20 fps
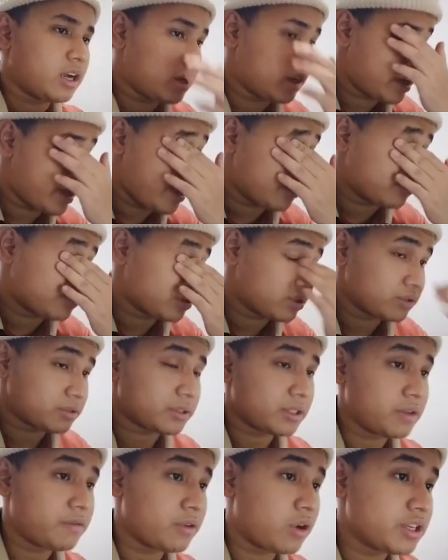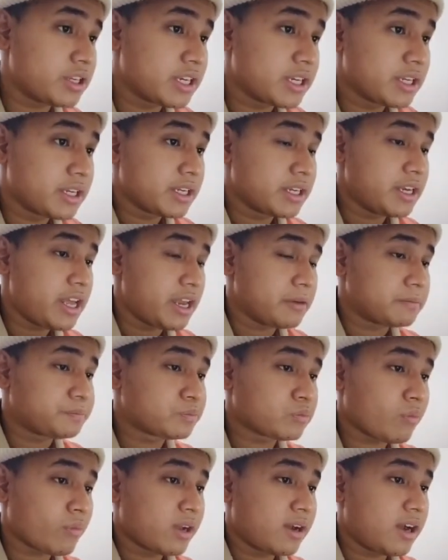else, if not, then
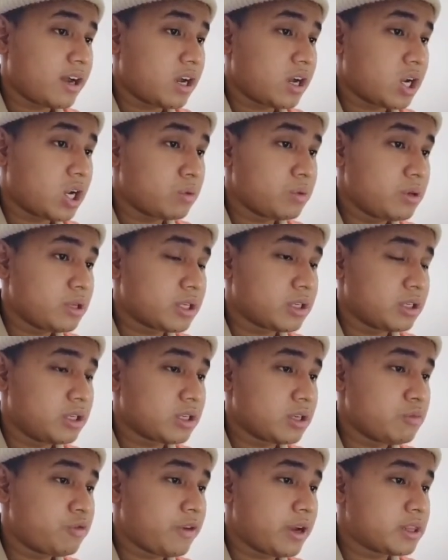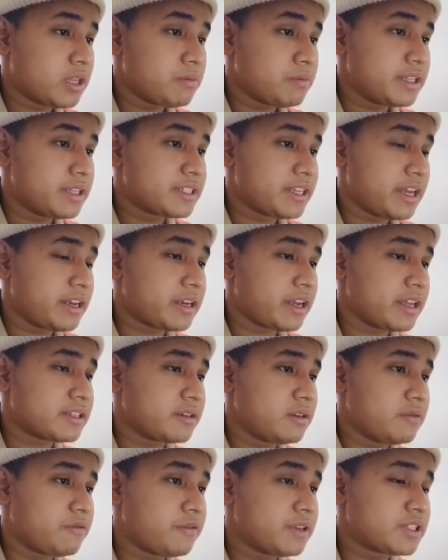the remove item is set as
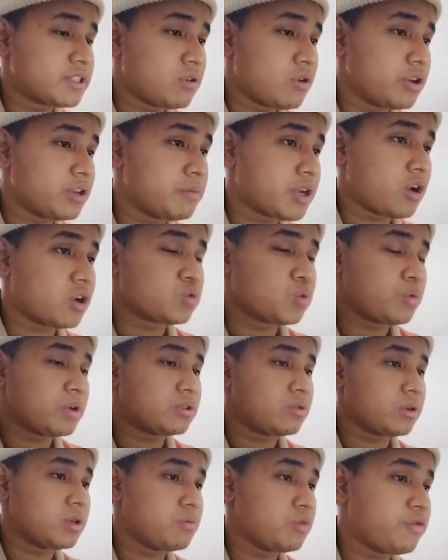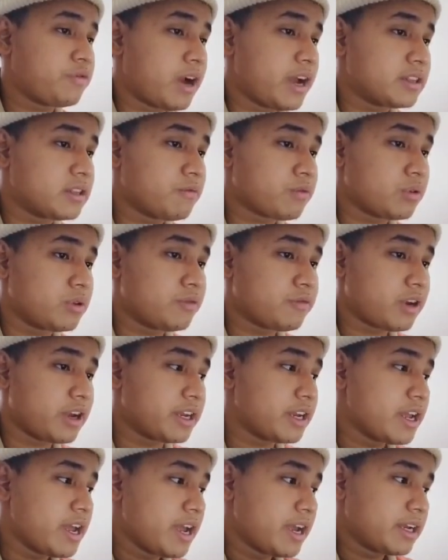the first node because we want to remove item from the front.
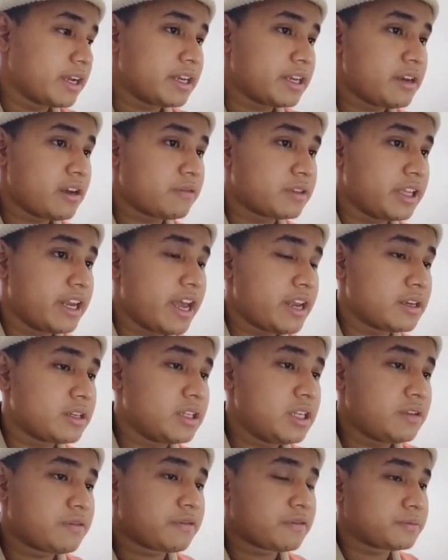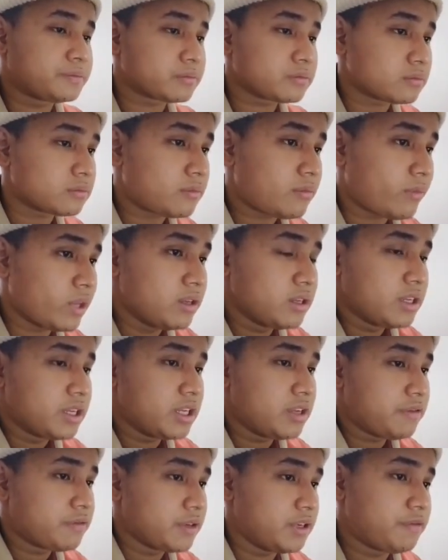And then after that, if
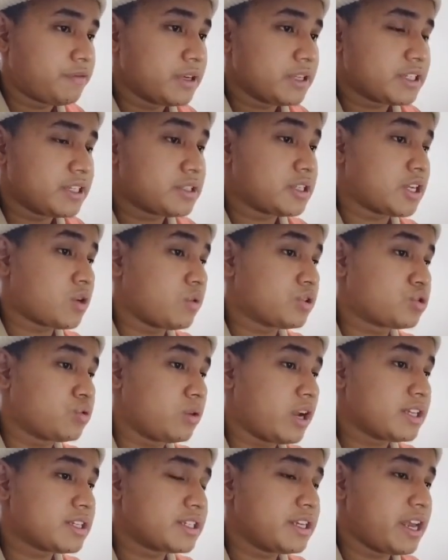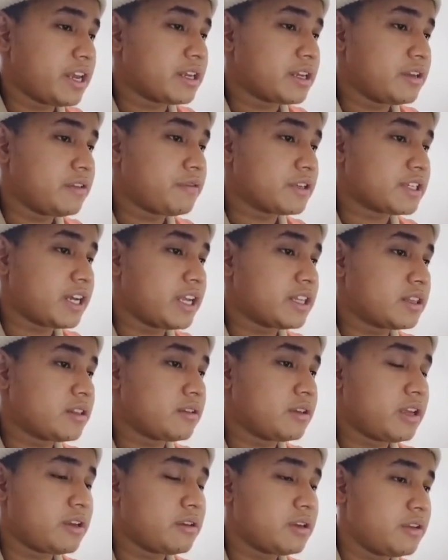the first is equals to last, then the first
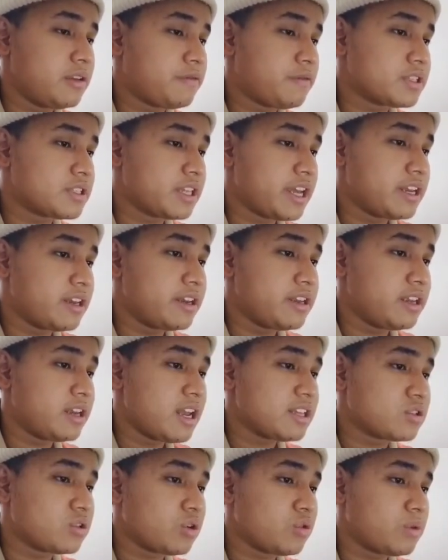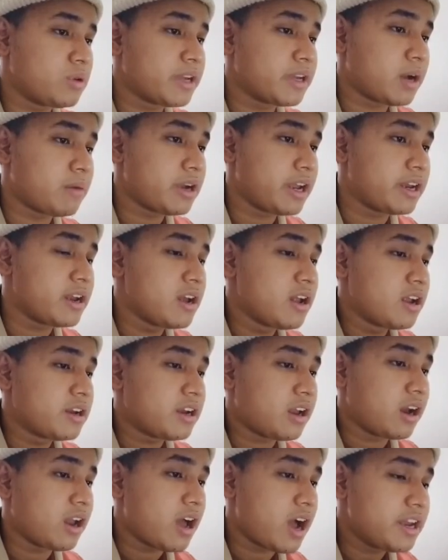and the last node will become
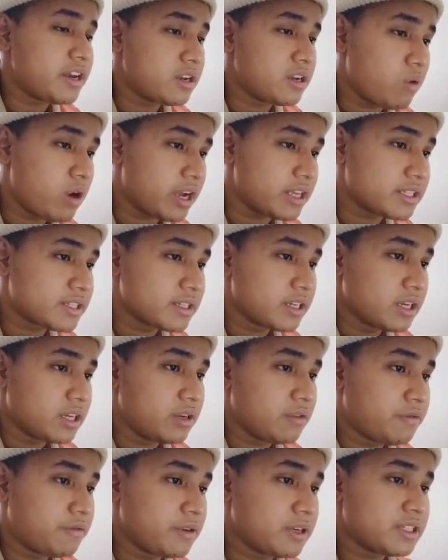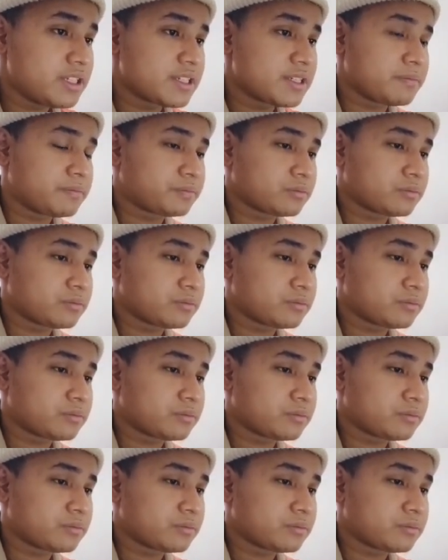null. Otherwise the first